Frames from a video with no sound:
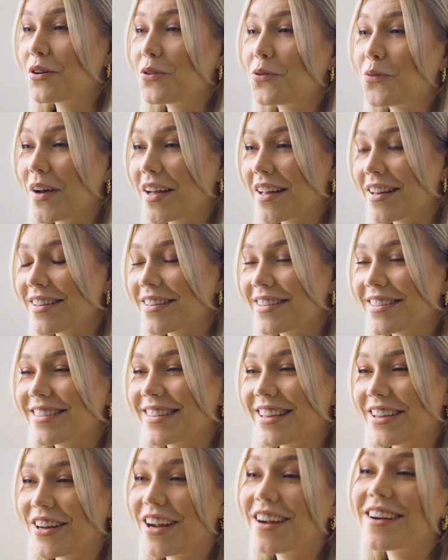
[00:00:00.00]
Well,
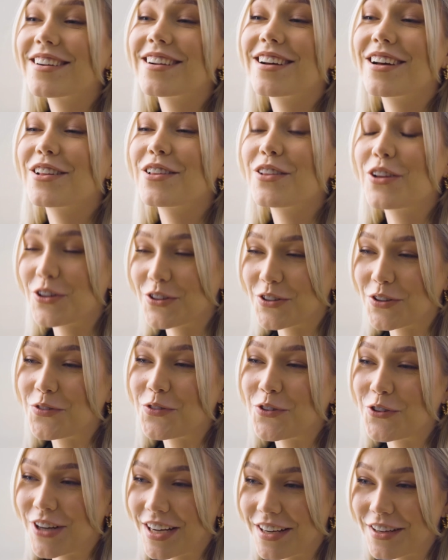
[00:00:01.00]
there are a lot of
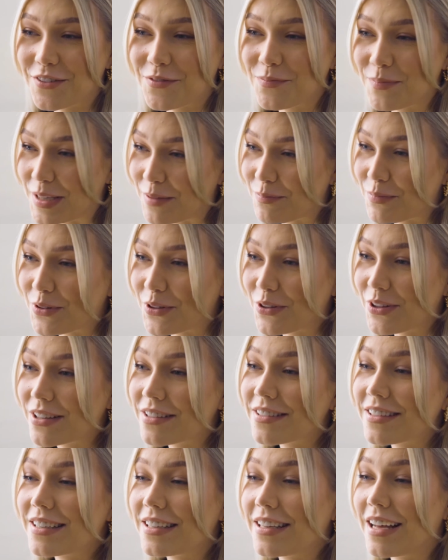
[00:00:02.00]
creative
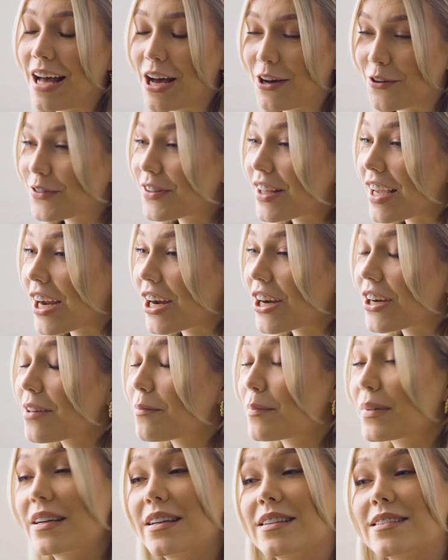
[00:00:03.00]
people out there,
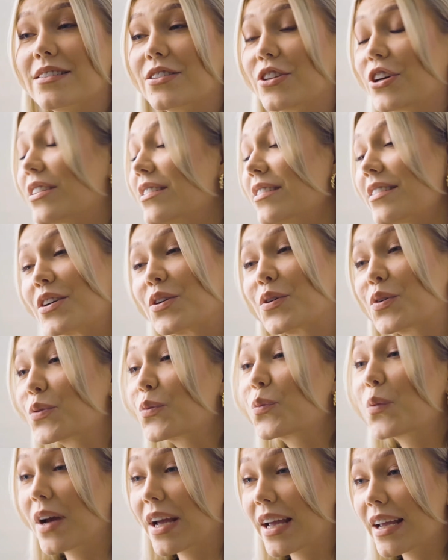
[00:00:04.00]
but not in a
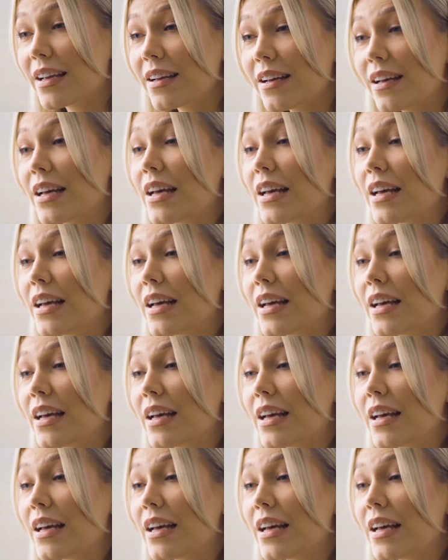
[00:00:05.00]
good way.